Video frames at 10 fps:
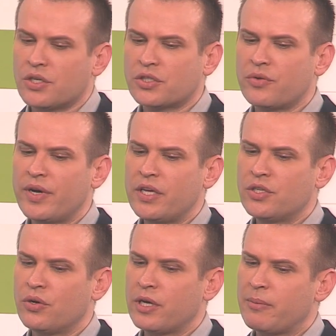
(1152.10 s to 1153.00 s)
Doctor, are you
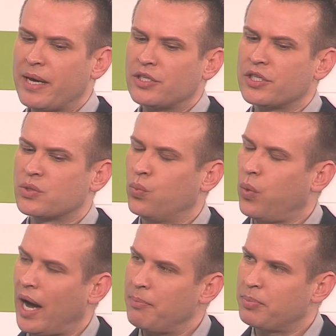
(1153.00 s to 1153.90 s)
talking about just
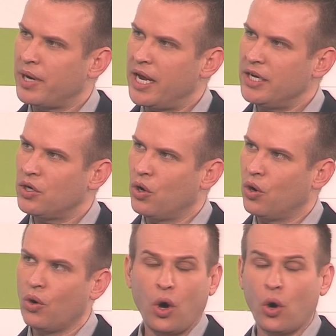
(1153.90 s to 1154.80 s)
white bread
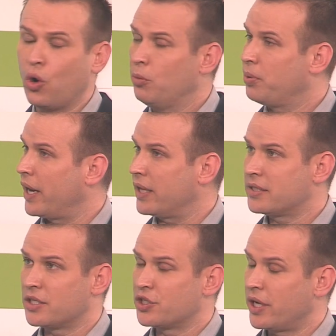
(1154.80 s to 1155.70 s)
or all breads in